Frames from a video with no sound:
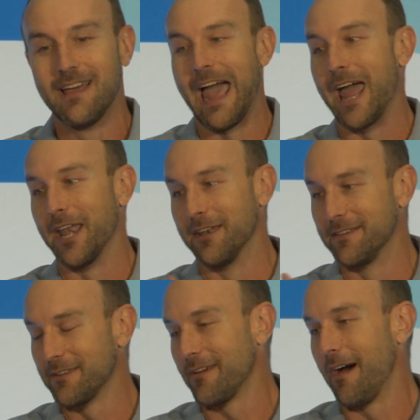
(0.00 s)

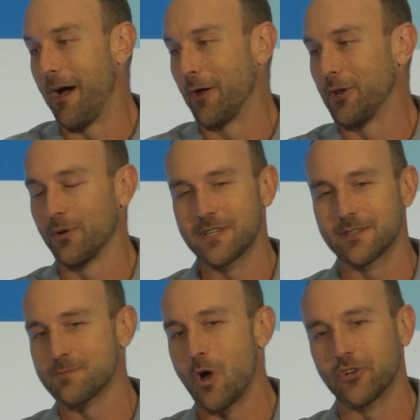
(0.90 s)
And uh, you know, it's a
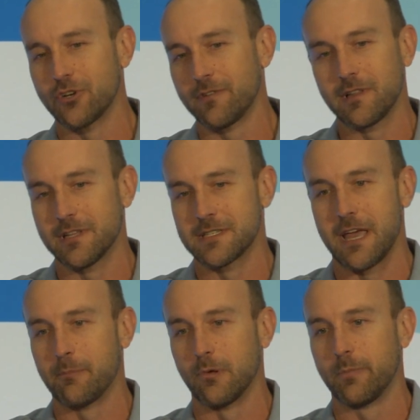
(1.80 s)
small trivial
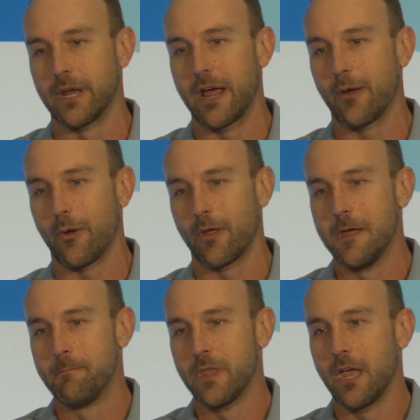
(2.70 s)
example, but I,
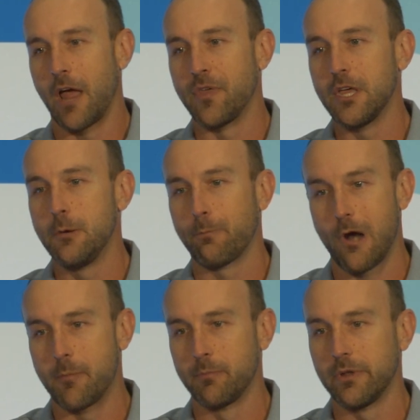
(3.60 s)
I think you
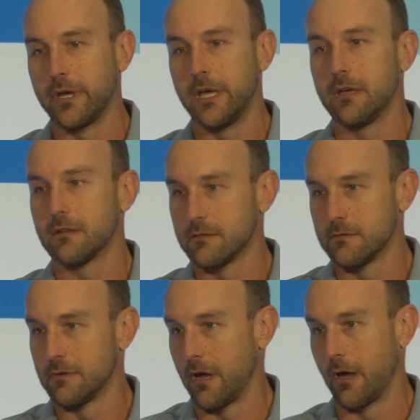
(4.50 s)
probably,
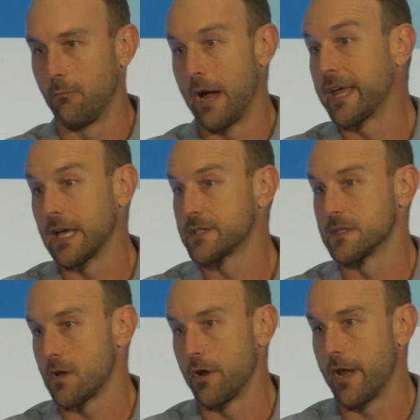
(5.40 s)
uh, my guess
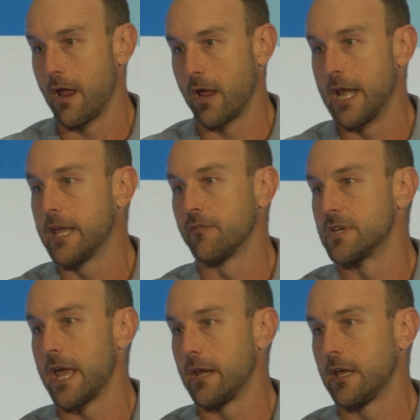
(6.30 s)
is on any given
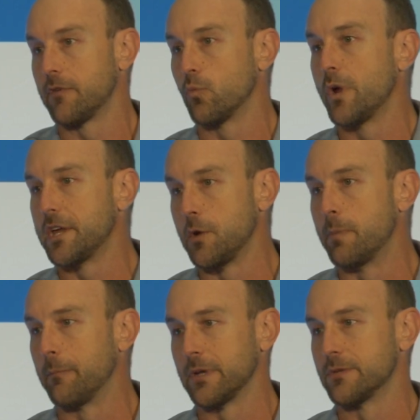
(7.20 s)
day, any given week, you
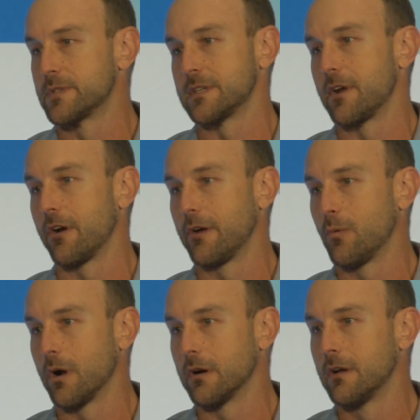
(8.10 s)
bump into a scenario
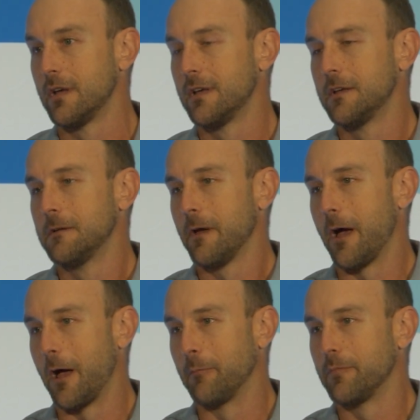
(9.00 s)
where
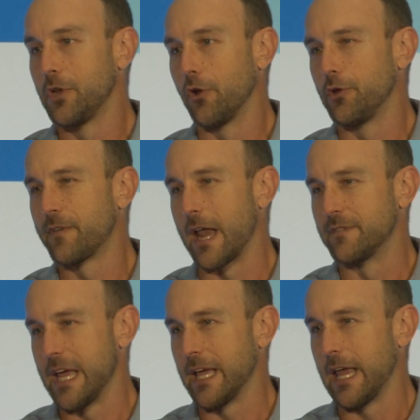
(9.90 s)
um, you know, you've kind
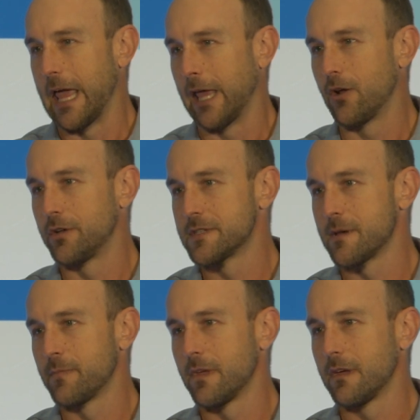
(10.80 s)
of taken a hit on
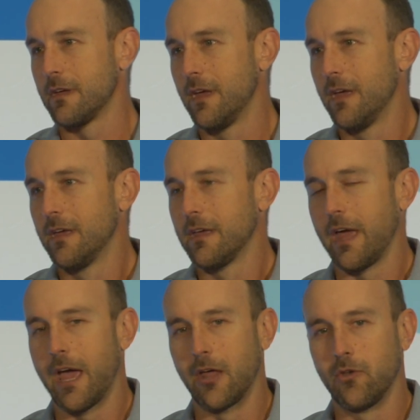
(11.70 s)
something
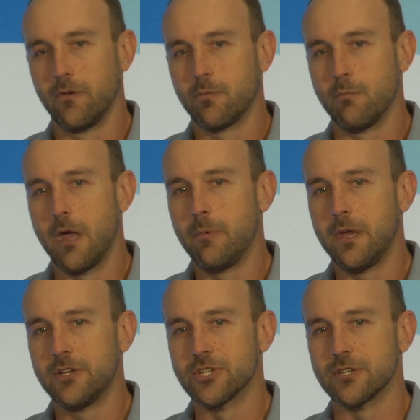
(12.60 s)
and
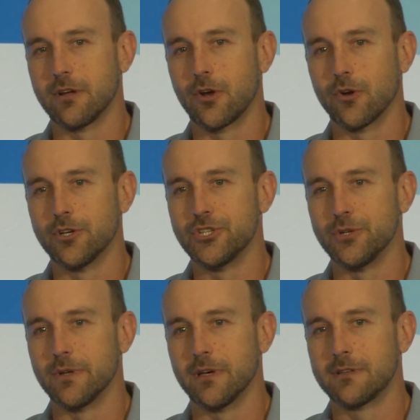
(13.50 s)
maybe just encourage
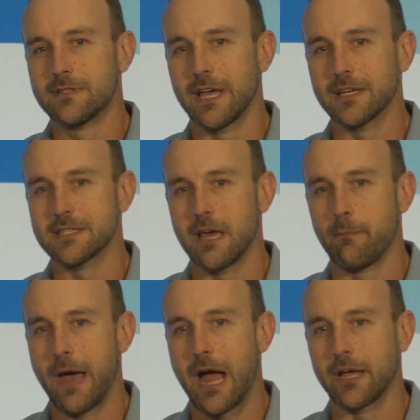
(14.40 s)
you to take a
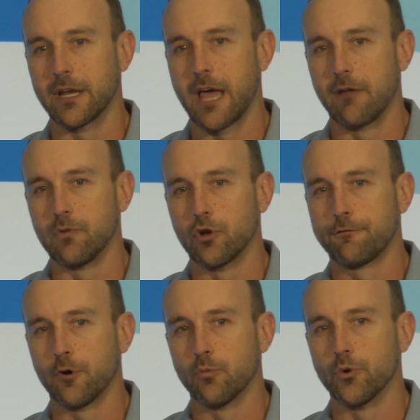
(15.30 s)
step back and kind of
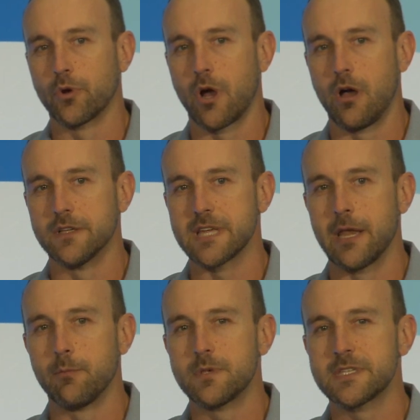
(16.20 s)
look for root cause
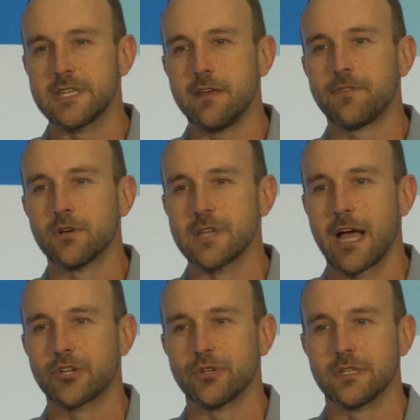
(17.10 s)
and see if there's
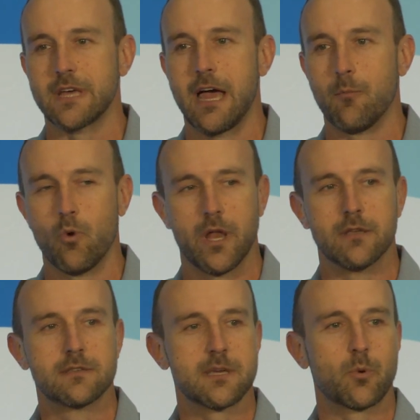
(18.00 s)
actually a time
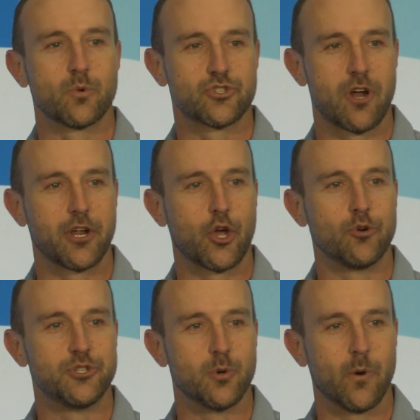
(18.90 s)
when someone was trying to
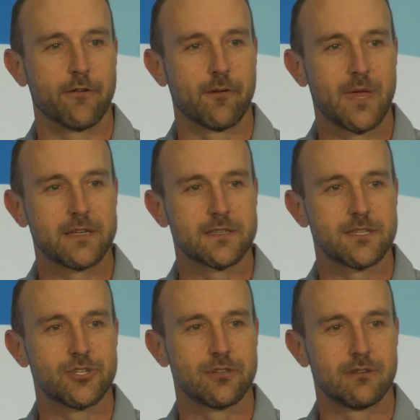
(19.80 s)
coach you away from that
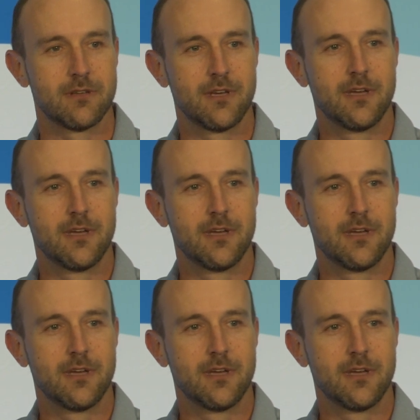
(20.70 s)
decision.